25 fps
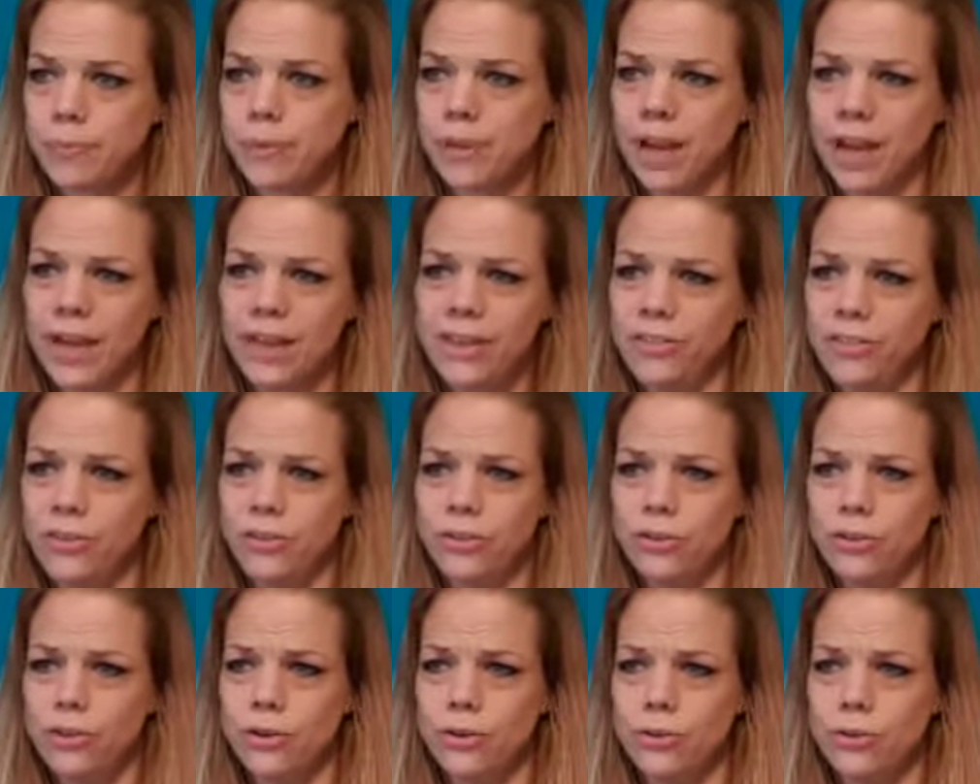I
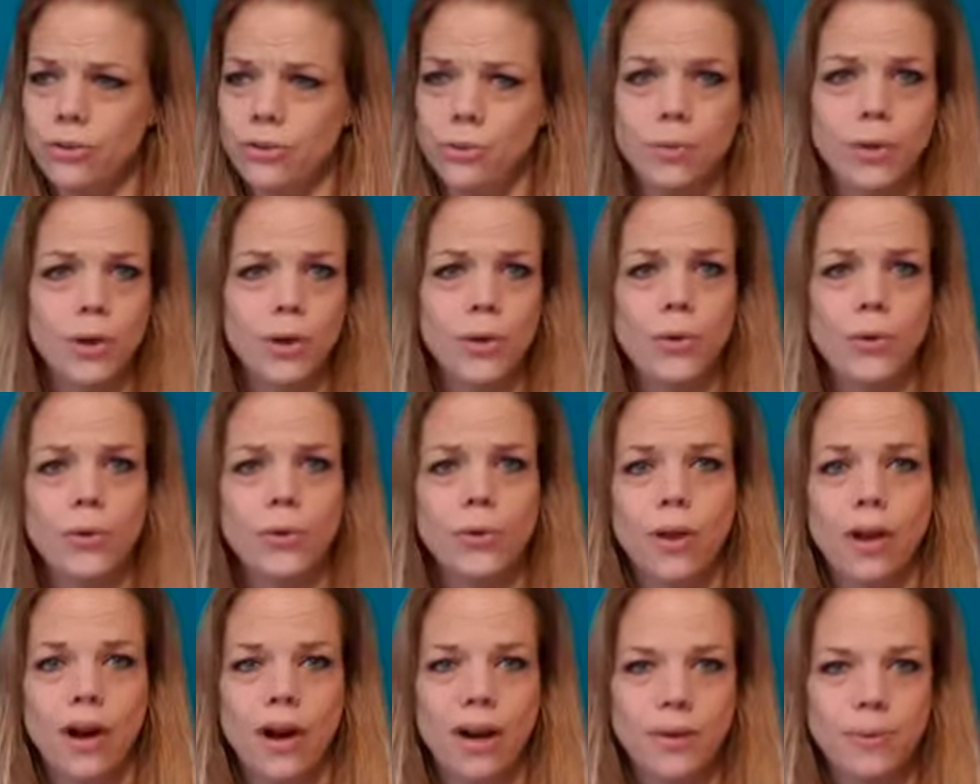just go to a
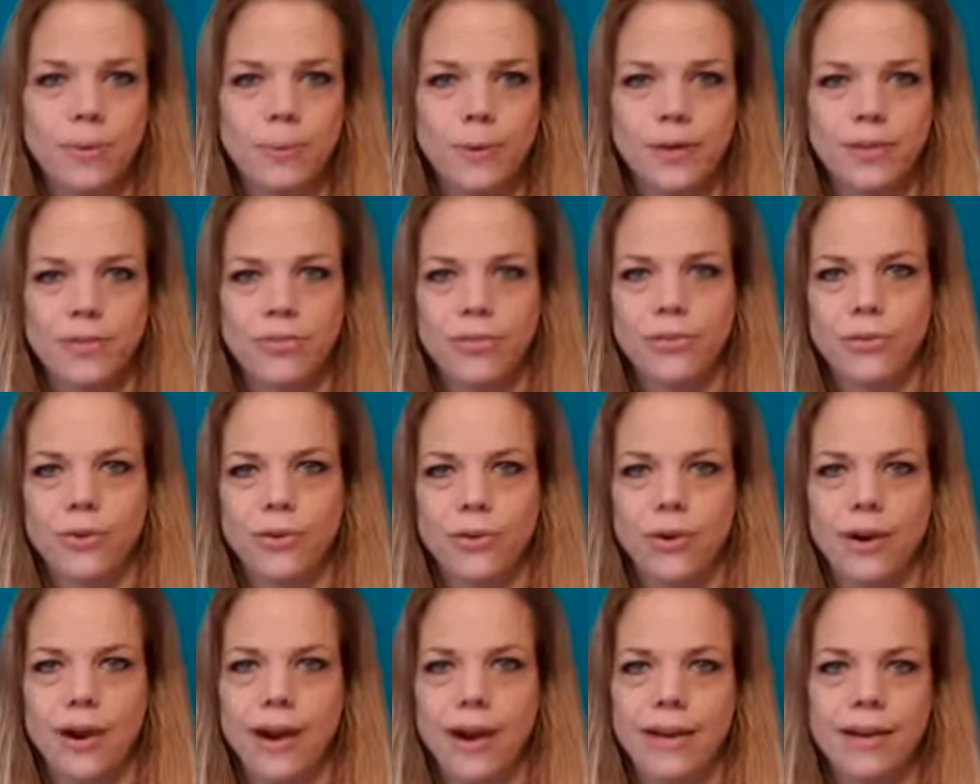local hardware
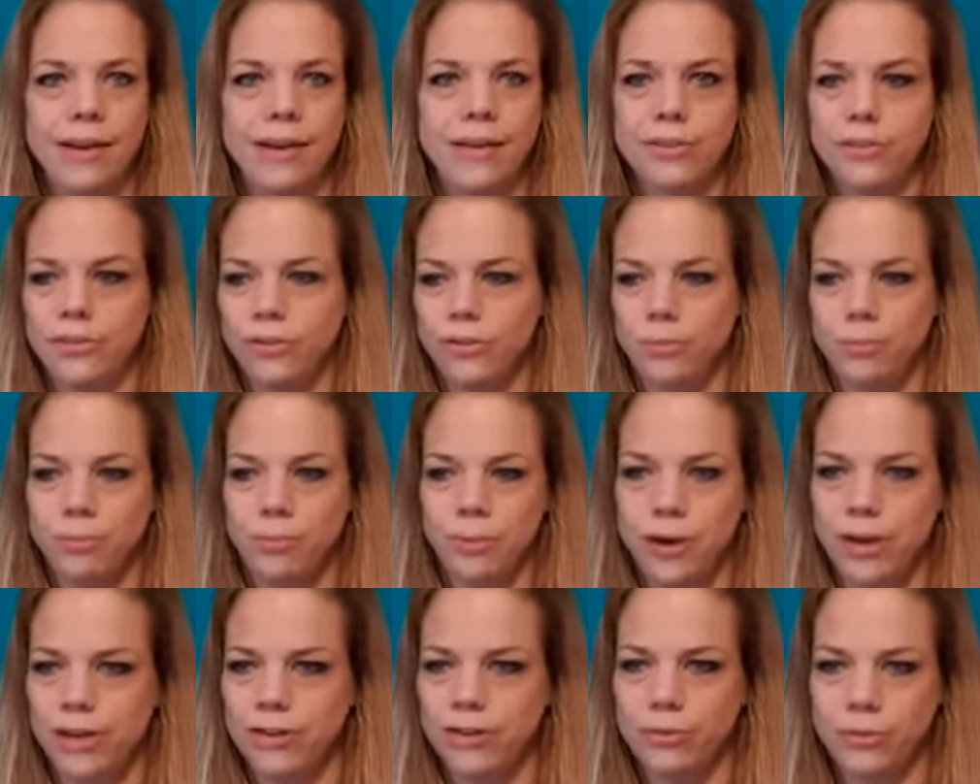store and I just
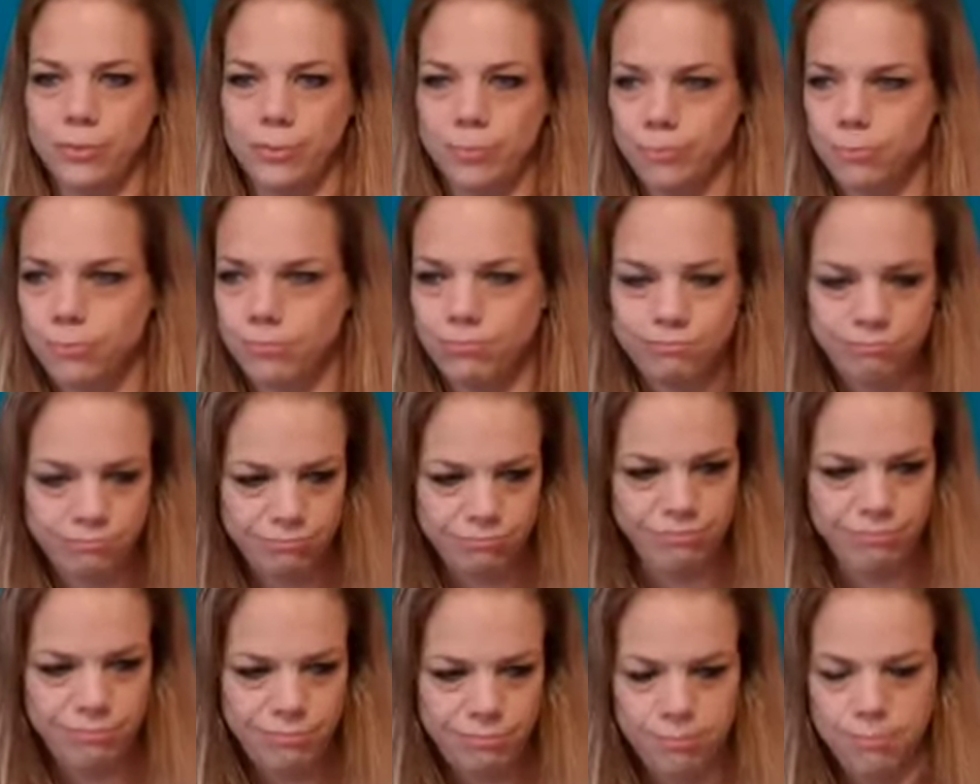buy some
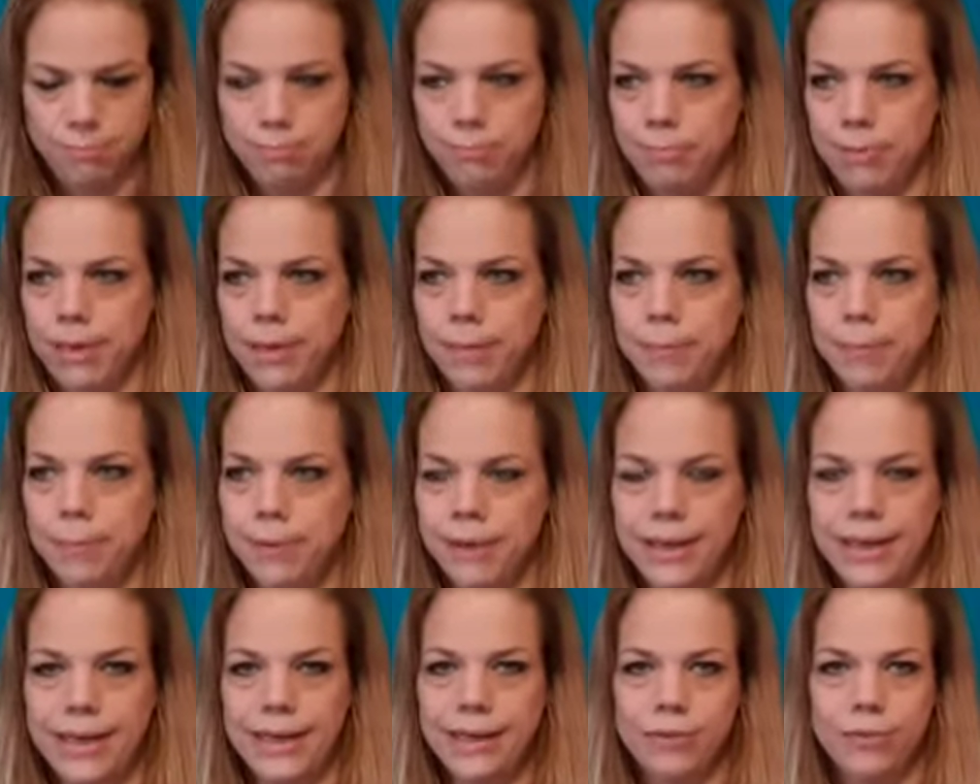big
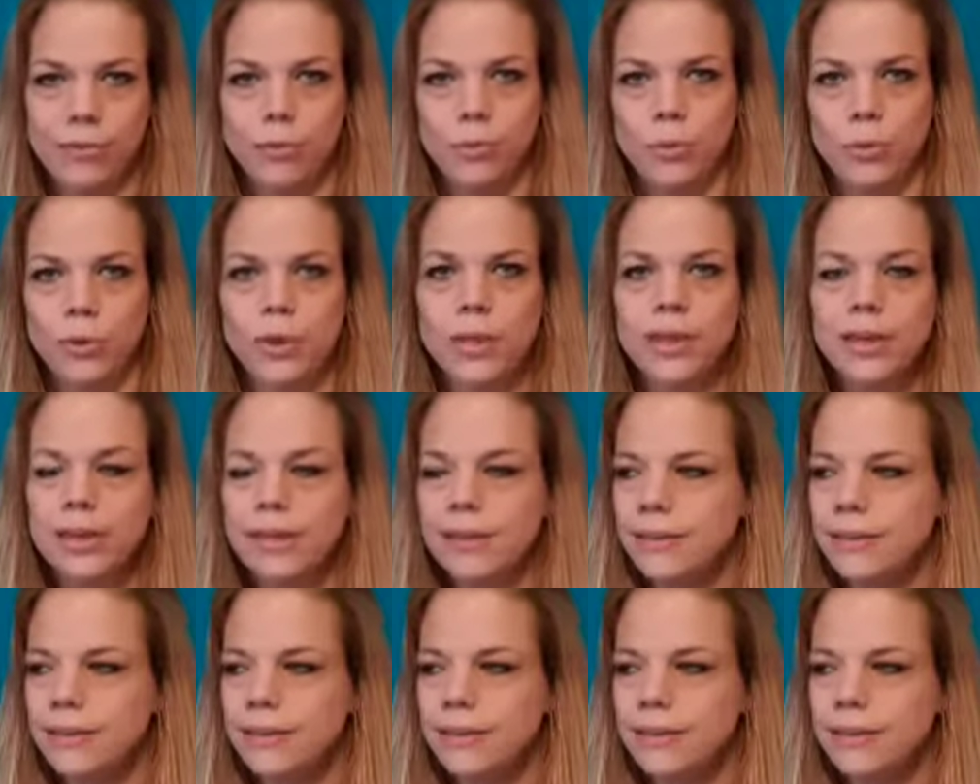plate of wood,